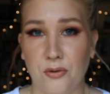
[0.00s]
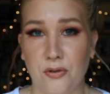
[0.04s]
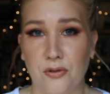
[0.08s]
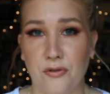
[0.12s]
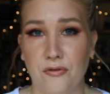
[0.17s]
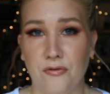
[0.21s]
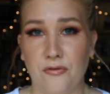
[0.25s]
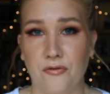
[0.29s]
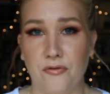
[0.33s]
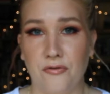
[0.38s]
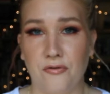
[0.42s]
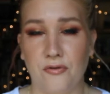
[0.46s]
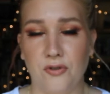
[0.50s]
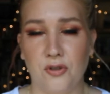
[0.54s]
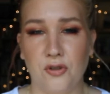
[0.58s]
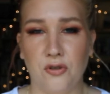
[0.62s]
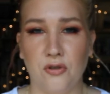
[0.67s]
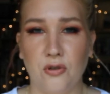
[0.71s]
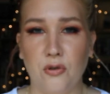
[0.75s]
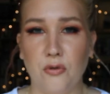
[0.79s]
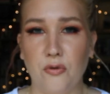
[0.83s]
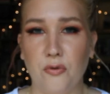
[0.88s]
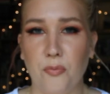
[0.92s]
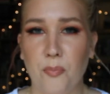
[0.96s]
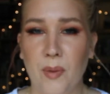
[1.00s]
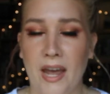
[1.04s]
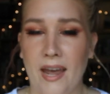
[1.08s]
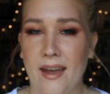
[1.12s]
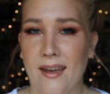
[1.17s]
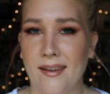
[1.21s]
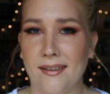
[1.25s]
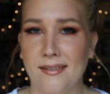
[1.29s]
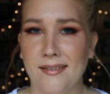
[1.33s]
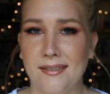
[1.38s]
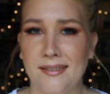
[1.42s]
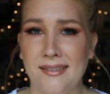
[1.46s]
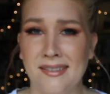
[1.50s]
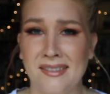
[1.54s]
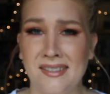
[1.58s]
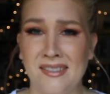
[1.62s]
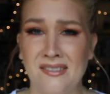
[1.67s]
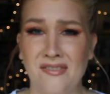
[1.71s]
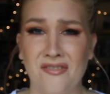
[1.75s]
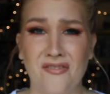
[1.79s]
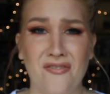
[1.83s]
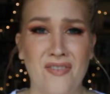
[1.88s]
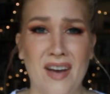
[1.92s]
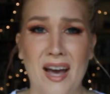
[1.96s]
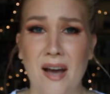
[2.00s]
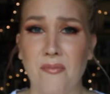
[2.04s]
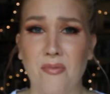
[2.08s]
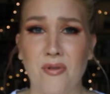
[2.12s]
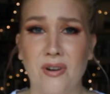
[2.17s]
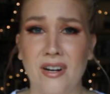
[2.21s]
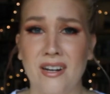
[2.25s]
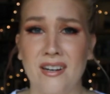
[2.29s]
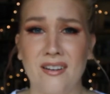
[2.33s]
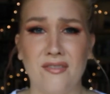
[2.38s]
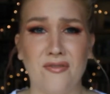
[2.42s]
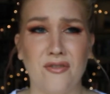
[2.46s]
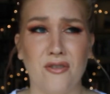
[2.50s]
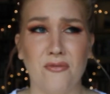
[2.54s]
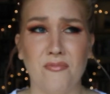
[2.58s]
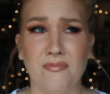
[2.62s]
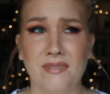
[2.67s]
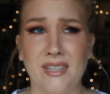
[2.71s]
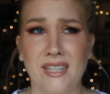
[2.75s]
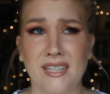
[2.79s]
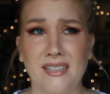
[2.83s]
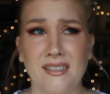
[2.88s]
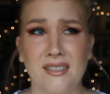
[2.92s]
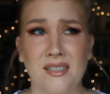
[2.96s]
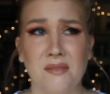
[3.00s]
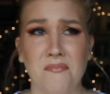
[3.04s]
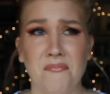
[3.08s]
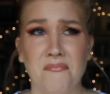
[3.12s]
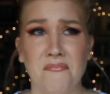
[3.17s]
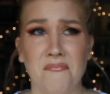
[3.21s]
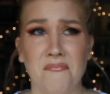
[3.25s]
of suit pants fabric from these